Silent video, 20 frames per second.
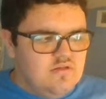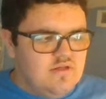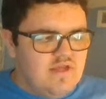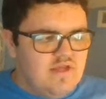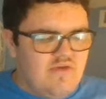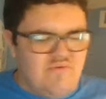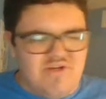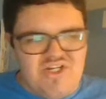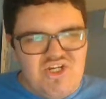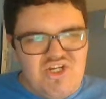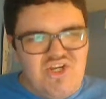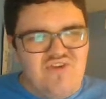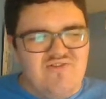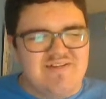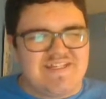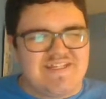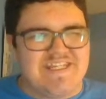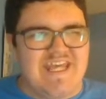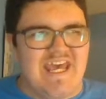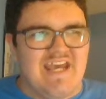I wonder who
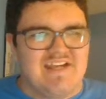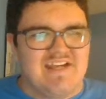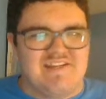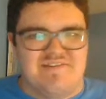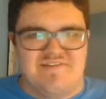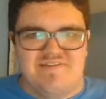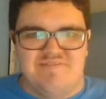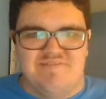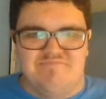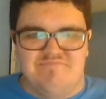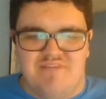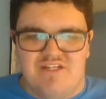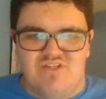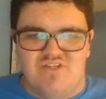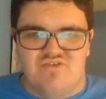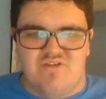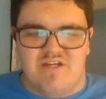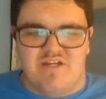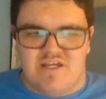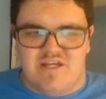attacked
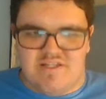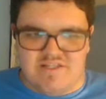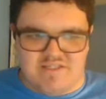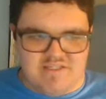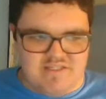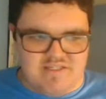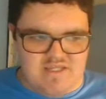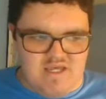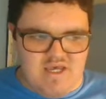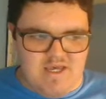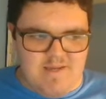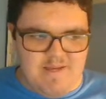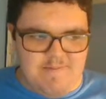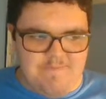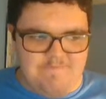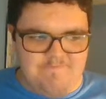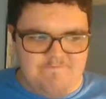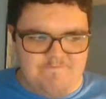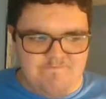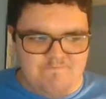Mendrion's,
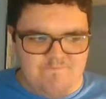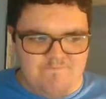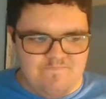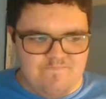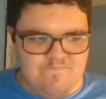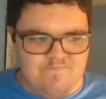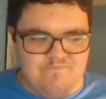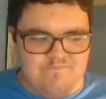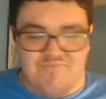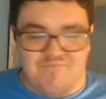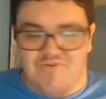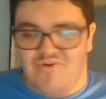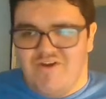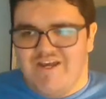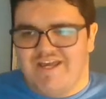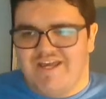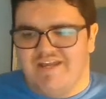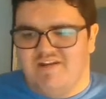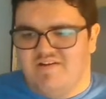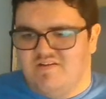
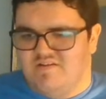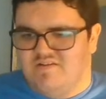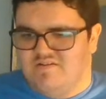pride.